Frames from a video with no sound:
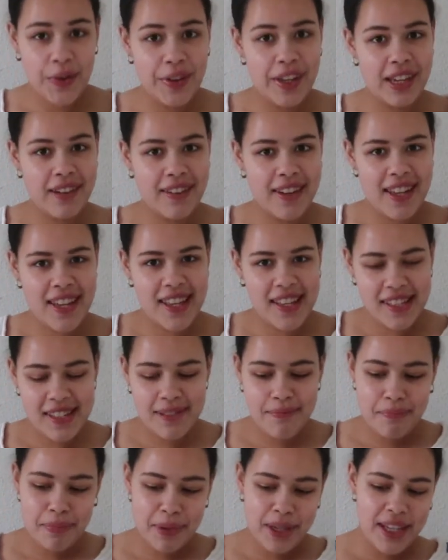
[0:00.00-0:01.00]
here is a
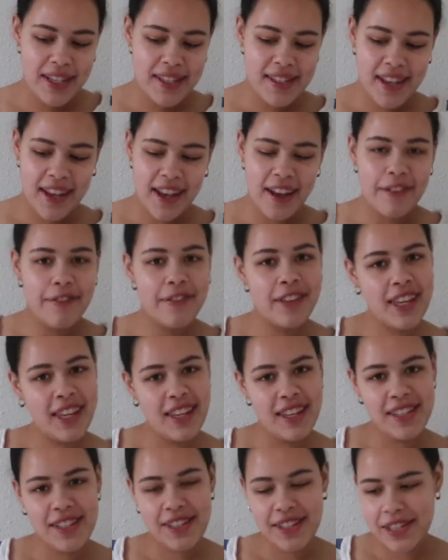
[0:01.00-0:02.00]
piece of
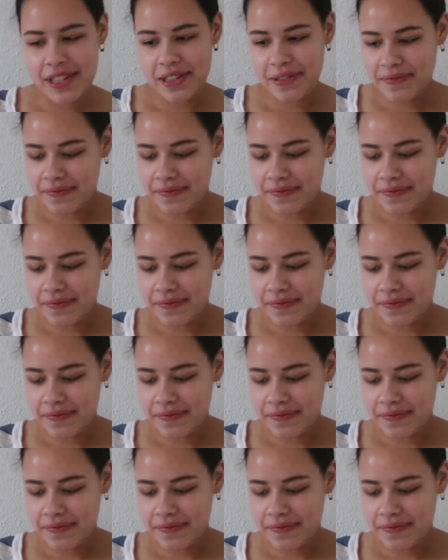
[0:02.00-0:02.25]
quiche.